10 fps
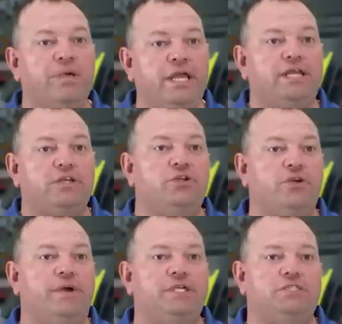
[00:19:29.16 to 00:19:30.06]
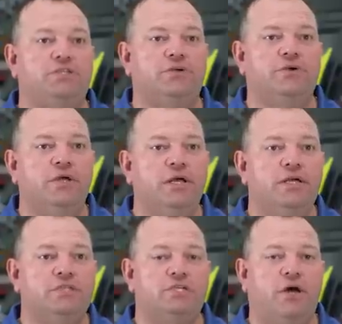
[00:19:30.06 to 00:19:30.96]
We needed a new ECU.
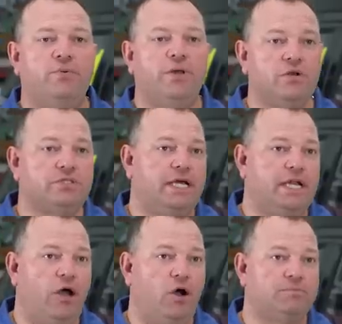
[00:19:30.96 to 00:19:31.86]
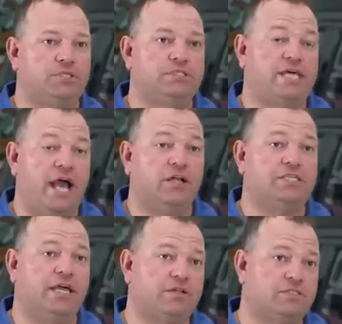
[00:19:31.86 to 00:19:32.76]
So we looked at our options.
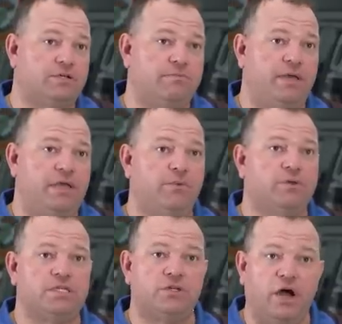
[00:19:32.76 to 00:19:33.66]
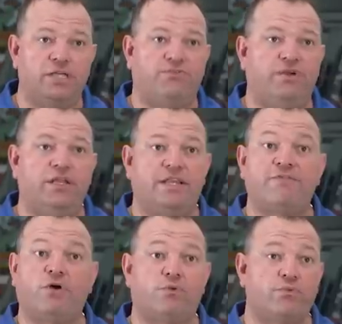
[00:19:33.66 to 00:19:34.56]
Haltech, to me, was a nice fit.
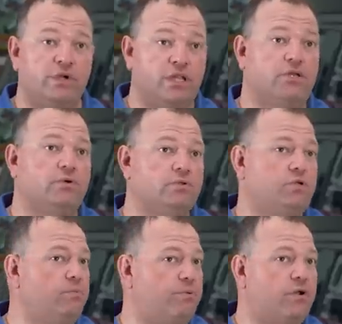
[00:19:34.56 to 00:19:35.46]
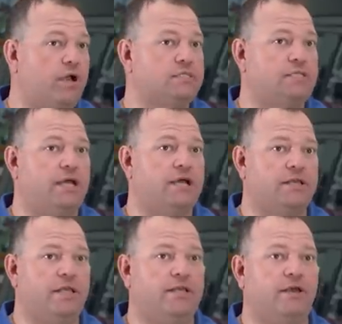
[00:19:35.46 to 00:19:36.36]
They've got a really cool new product out
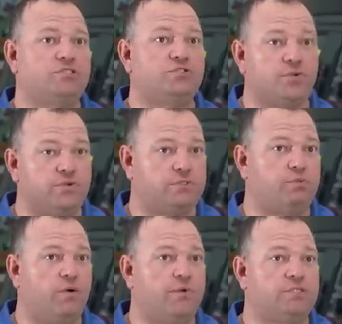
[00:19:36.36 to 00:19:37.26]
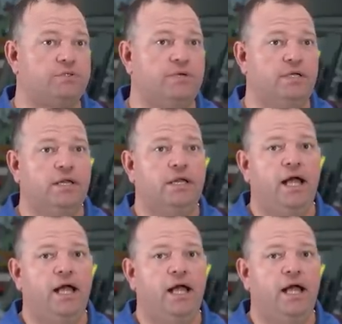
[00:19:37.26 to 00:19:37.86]
there that suits what we're doing.